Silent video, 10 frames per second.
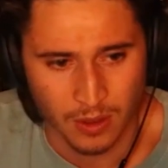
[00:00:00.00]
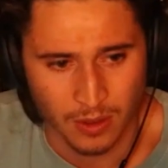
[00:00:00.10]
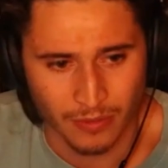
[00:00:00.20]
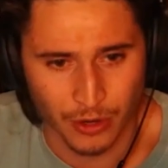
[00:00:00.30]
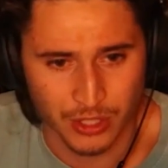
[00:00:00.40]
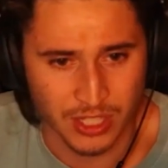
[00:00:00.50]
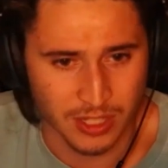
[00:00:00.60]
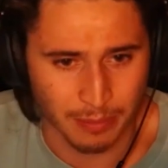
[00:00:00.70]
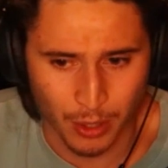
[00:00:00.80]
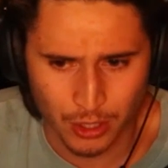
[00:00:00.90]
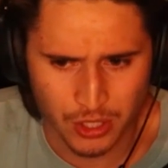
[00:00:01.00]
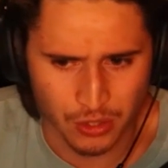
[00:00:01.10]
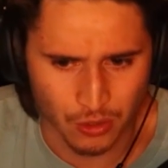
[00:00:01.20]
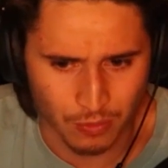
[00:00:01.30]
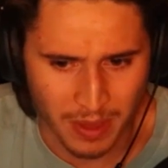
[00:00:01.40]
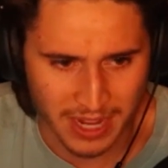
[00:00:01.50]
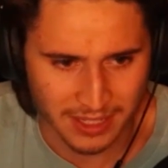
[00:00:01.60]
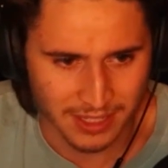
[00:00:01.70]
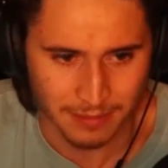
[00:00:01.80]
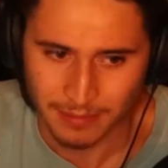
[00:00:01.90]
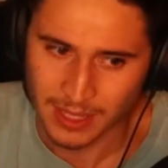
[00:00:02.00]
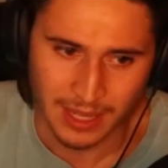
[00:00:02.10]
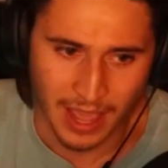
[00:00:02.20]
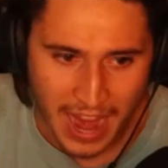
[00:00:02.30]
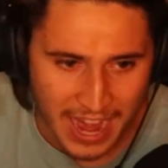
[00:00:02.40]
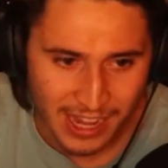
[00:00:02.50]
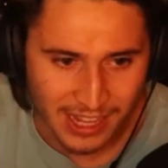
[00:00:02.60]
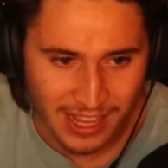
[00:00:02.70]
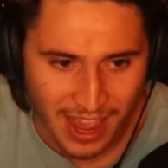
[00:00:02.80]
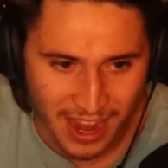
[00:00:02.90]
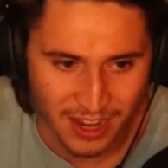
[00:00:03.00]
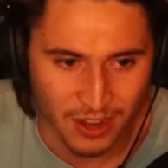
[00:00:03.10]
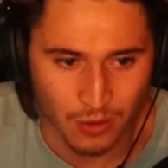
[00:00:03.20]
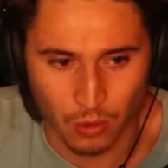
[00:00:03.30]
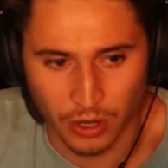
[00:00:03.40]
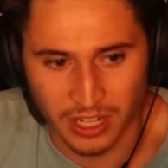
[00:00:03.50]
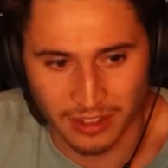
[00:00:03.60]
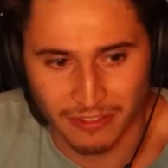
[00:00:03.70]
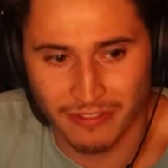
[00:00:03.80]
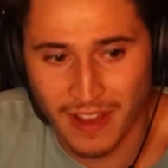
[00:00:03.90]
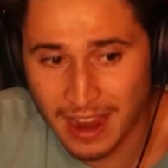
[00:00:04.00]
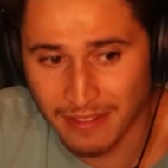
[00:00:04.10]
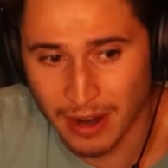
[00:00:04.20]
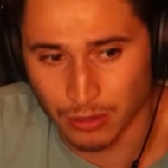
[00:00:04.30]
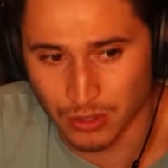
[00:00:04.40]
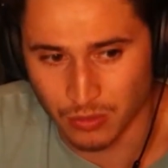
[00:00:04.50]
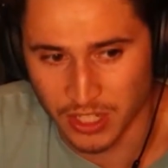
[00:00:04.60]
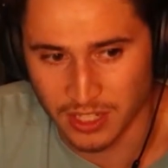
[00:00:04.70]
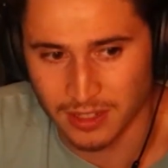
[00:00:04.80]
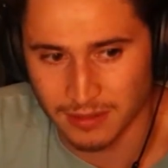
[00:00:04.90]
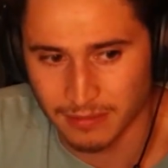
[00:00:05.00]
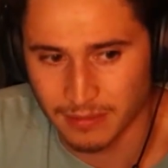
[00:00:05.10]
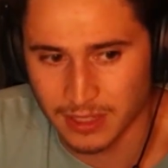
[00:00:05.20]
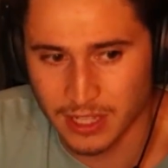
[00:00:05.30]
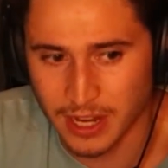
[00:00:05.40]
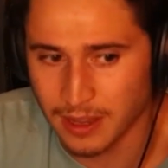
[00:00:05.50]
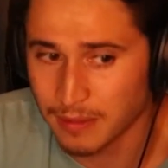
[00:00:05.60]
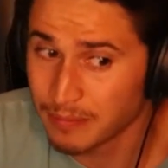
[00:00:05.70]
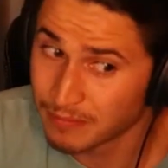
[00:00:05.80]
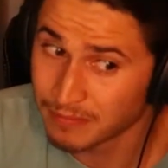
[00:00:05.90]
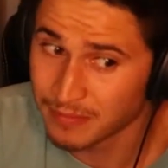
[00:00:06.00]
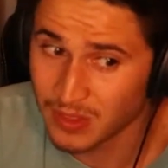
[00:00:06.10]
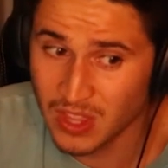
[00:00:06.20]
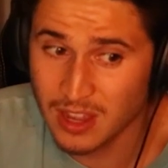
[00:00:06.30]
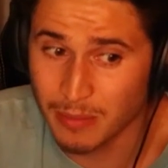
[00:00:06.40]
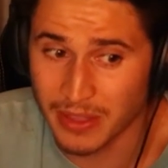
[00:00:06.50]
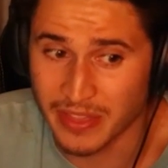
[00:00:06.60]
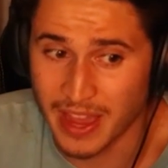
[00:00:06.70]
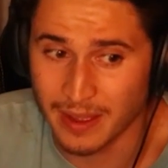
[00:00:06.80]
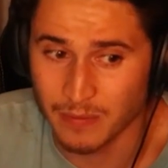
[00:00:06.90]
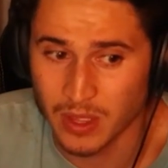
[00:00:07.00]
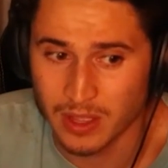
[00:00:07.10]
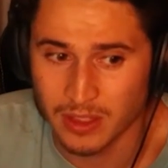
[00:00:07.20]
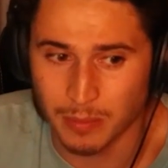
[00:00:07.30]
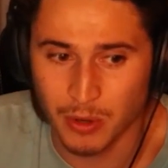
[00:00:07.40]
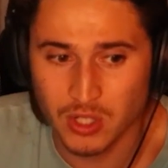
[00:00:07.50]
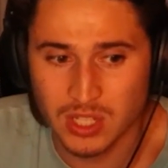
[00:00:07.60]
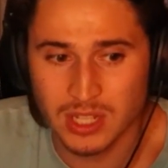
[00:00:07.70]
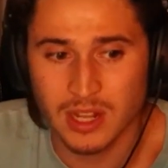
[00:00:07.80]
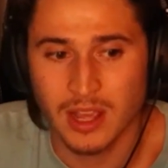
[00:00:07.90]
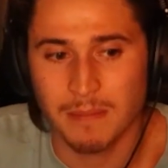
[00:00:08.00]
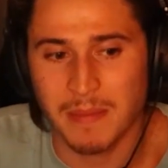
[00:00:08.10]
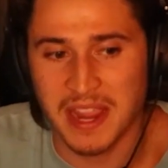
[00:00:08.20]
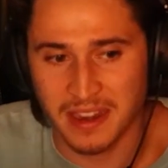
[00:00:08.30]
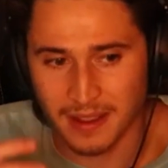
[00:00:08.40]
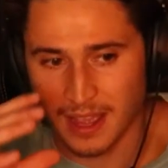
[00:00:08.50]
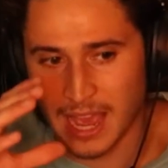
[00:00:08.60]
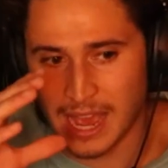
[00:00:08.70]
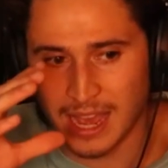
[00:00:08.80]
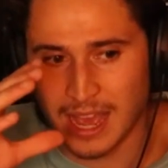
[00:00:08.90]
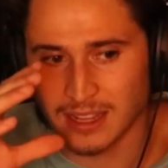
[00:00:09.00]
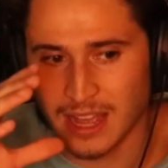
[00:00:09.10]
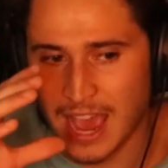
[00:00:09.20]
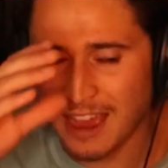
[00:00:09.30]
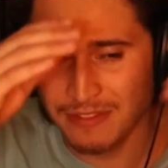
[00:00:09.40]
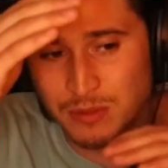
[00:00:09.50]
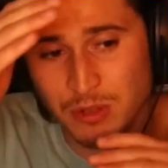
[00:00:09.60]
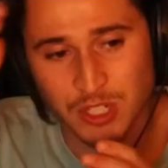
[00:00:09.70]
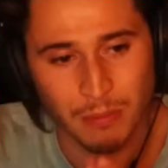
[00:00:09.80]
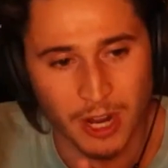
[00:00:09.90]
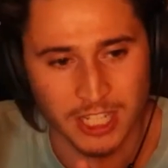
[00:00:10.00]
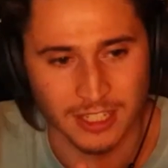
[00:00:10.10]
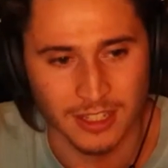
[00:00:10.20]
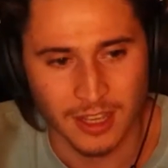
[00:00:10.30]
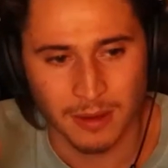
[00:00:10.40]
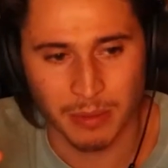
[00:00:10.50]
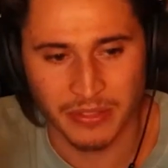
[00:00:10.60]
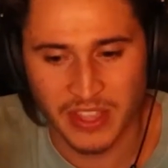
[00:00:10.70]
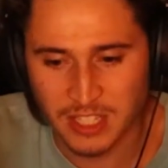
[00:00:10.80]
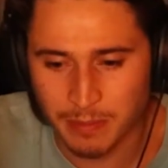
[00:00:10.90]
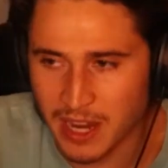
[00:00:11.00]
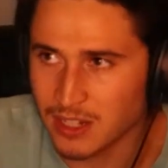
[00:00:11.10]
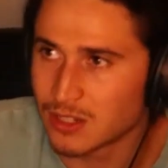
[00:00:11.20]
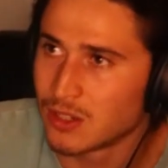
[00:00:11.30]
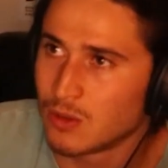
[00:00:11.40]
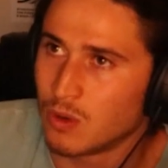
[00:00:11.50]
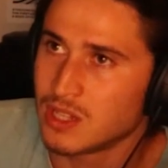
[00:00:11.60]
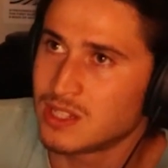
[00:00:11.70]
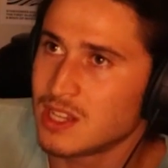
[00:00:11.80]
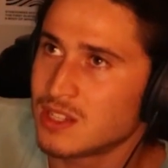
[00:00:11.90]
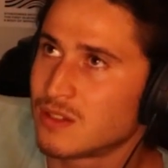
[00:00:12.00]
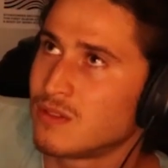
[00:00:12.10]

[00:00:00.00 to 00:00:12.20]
versus the person who makes 80K working five hours a week. It's like, think about that. The person made half as much money, but they spent what is this?